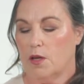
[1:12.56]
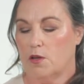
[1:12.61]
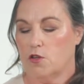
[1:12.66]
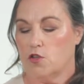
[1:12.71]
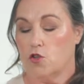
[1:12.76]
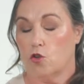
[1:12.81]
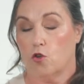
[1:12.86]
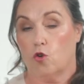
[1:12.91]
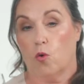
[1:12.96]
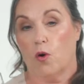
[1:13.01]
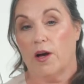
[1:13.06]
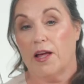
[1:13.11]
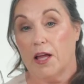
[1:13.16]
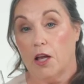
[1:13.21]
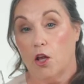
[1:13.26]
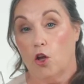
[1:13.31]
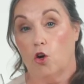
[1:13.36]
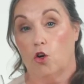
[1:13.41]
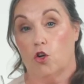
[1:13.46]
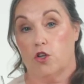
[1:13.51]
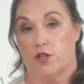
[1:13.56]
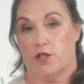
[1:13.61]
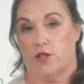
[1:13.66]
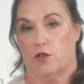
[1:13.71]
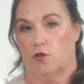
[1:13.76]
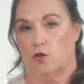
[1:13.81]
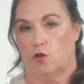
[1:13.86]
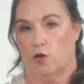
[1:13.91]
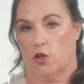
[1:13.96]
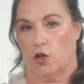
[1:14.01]
So quite a lot
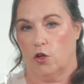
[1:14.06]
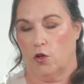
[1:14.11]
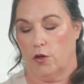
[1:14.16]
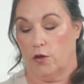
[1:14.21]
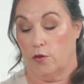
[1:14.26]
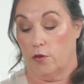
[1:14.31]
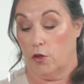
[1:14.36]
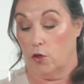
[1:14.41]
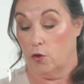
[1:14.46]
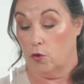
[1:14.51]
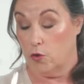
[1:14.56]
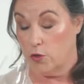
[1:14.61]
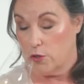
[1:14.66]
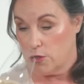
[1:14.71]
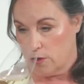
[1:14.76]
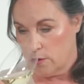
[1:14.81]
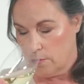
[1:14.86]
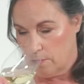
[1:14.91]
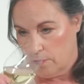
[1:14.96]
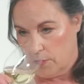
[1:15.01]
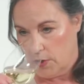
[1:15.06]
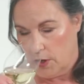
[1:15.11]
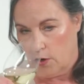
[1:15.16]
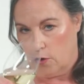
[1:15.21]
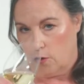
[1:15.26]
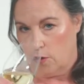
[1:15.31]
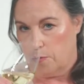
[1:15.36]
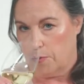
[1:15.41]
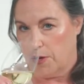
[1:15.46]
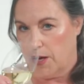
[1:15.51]
still going on in the nose, and
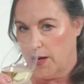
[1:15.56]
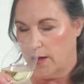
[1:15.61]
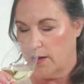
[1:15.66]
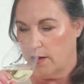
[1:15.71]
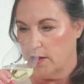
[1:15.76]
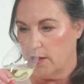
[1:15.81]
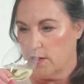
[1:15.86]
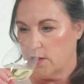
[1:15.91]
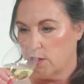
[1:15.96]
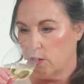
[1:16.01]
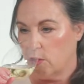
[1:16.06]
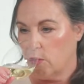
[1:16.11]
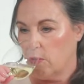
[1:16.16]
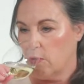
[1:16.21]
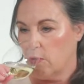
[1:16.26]
on the palate,